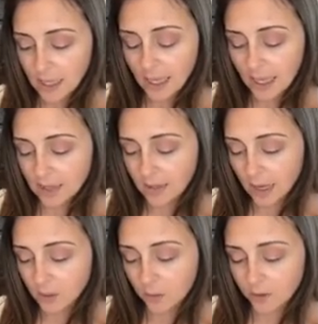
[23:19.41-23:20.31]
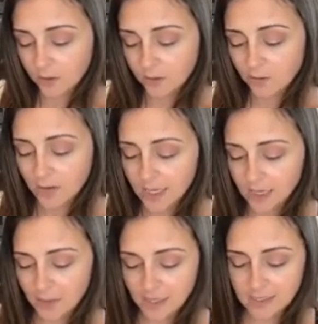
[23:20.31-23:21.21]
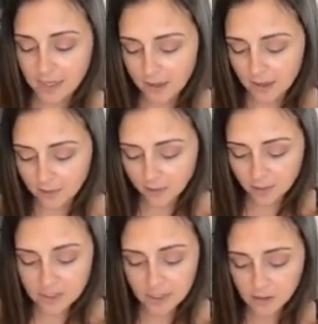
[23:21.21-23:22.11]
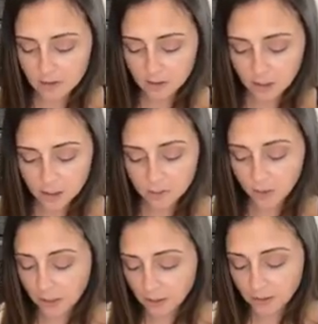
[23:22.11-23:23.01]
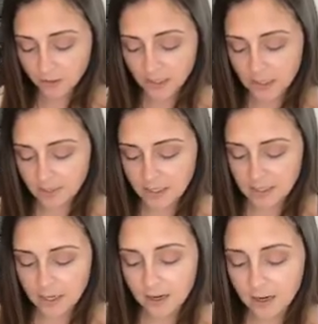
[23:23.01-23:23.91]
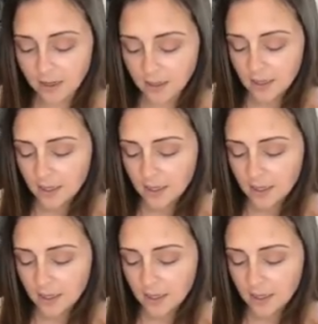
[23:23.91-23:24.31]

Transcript: And I ordered the vegan mascara. Pharmacy also launched a brand new vegan mascara.